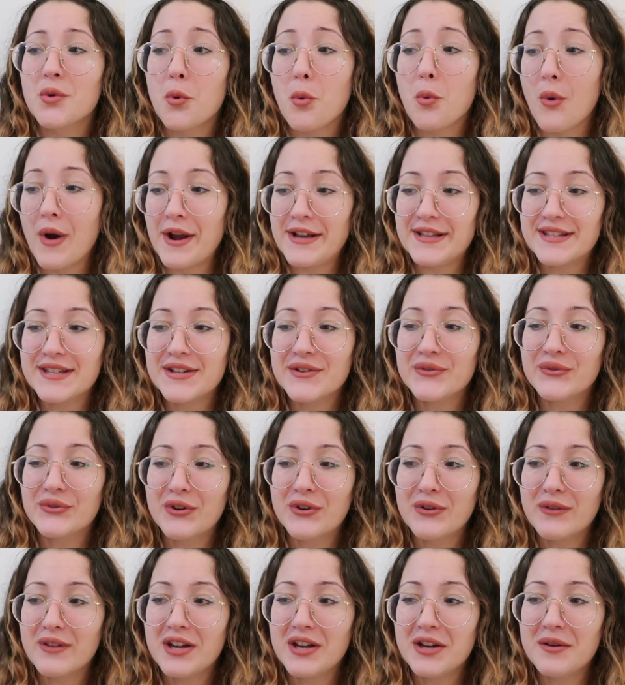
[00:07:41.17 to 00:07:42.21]
waiting
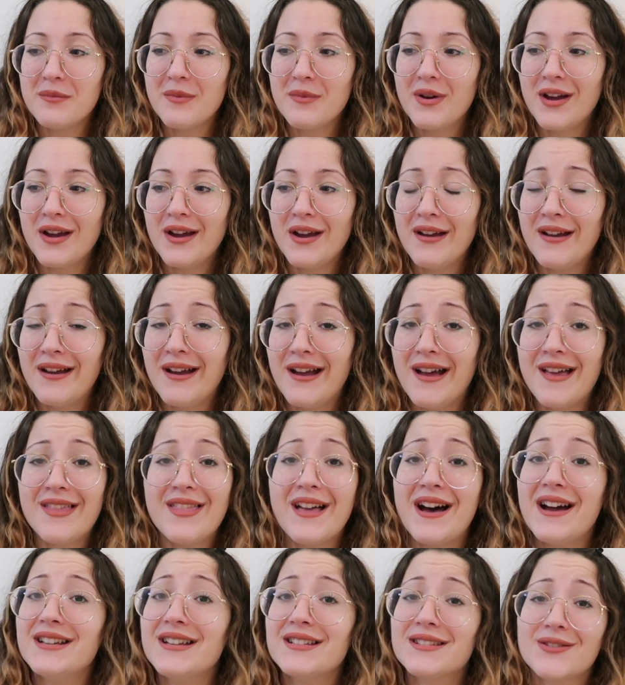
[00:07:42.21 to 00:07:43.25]
for them, and
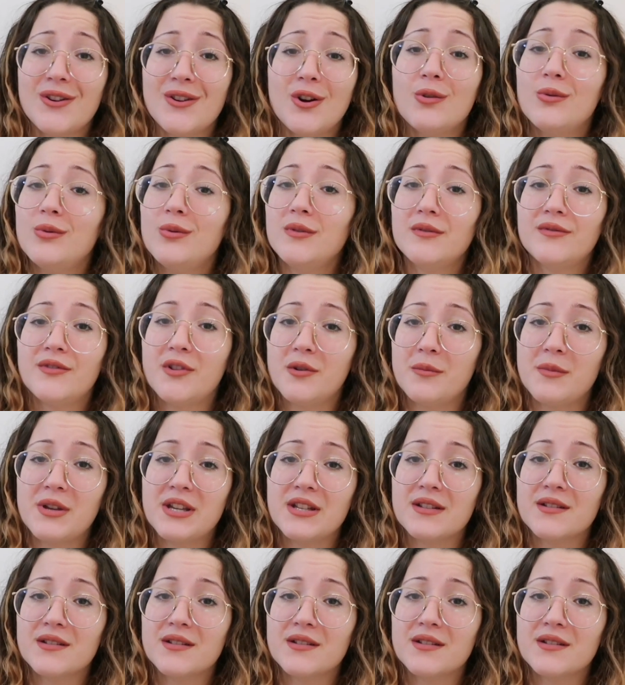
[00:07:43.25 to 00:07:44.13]
that is not cool for me.